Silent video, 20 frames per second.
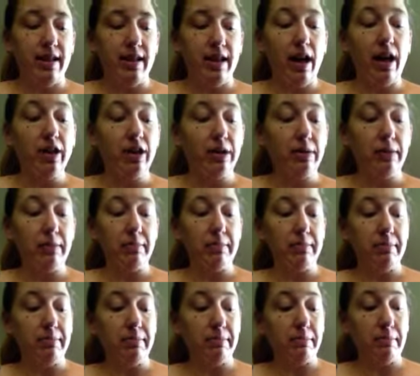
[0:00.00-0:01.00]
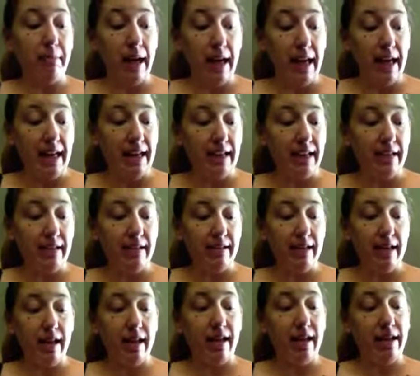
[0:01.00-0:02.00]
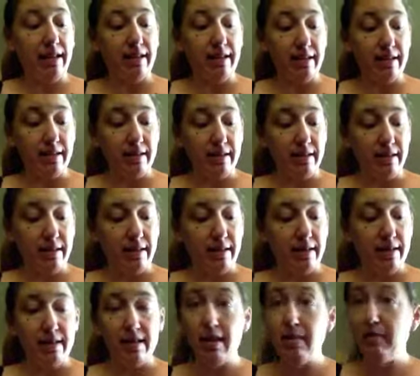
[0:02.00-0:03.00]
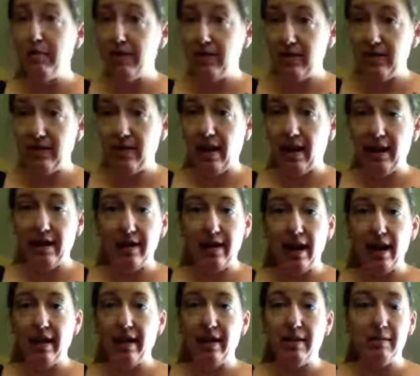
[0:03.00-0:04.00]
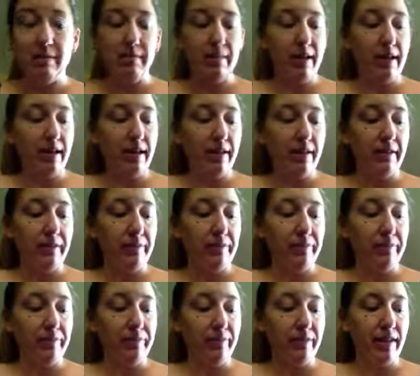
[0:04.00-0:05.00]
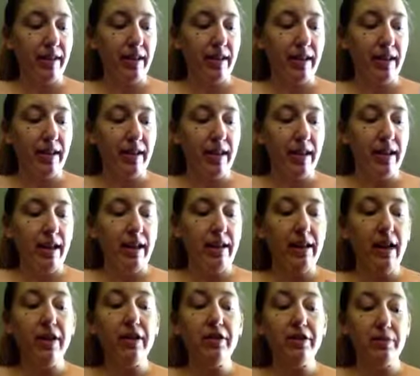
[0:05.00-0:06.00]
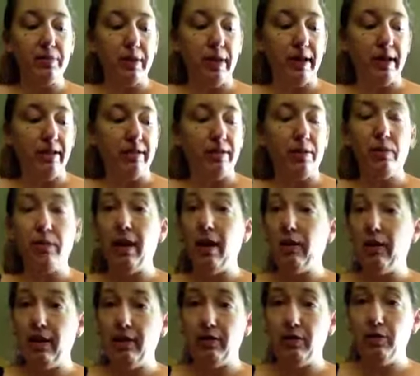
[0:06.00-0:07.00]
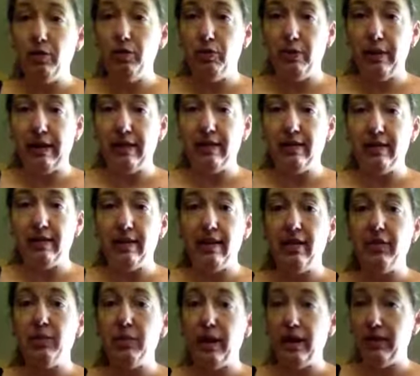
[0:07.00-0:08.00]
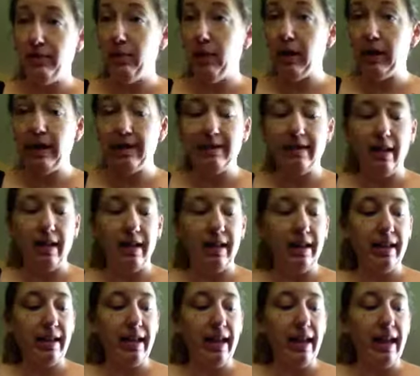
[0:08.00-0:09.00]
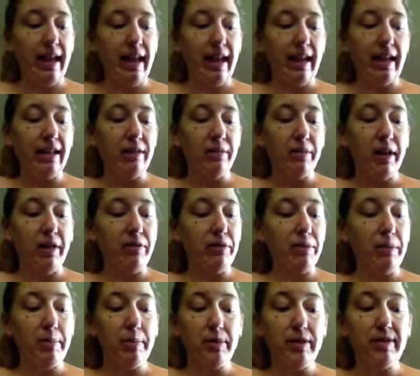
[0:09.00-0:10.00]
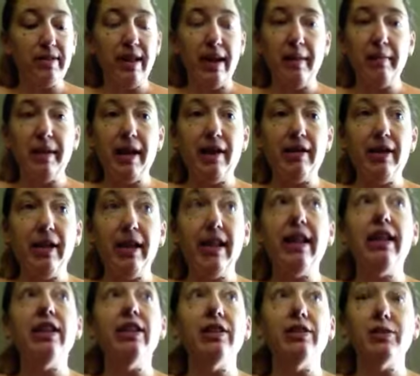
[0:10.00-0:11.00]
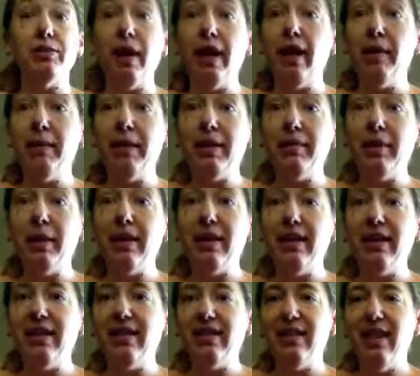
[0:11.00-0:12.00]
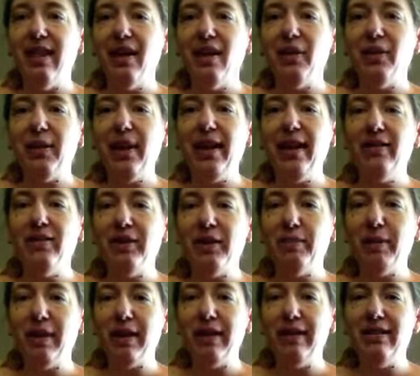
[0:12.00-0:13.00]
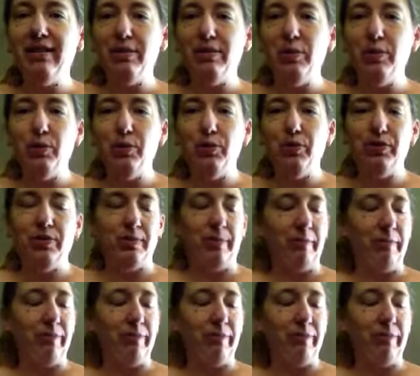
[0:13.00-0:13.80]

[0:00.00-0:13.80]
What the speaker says: Uncle Mike on Tim's side got them another swing, so now we have two swings, and this one has monkeys on it. And whenever we put Sam down in it, he looks right up at the monkeys, waiting for the monkeys to move.